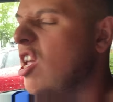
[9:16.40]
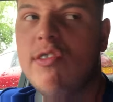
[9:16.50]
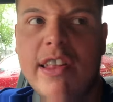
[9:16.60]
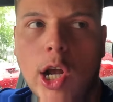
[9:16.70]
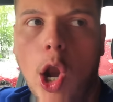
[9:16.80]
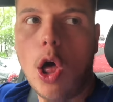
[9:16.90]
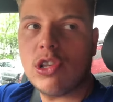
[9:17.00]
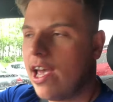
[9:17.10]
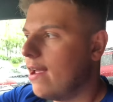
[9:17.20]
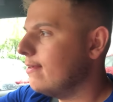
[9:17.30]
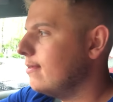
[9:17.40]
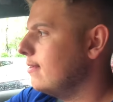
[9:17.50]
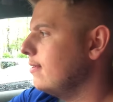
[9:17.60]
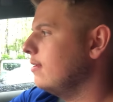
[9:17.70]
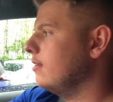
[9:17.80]
that you're in the closet.
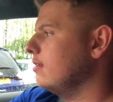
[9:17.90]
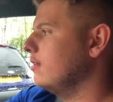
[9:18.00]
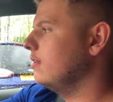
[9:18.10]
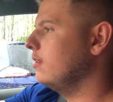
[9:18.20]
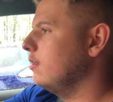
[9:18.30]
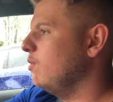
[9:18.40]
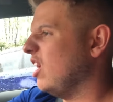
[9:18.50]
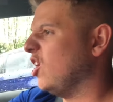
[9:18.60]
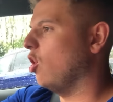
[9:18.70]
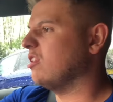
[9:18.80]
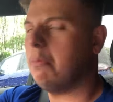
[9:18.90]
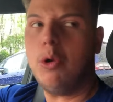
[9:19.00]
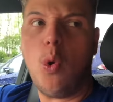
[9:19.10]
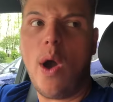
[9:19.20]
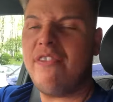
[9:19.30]
With your
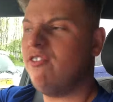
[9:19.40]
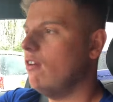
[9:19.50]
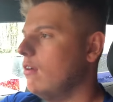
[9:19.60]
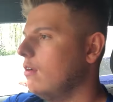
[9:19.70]
goddamn quiff.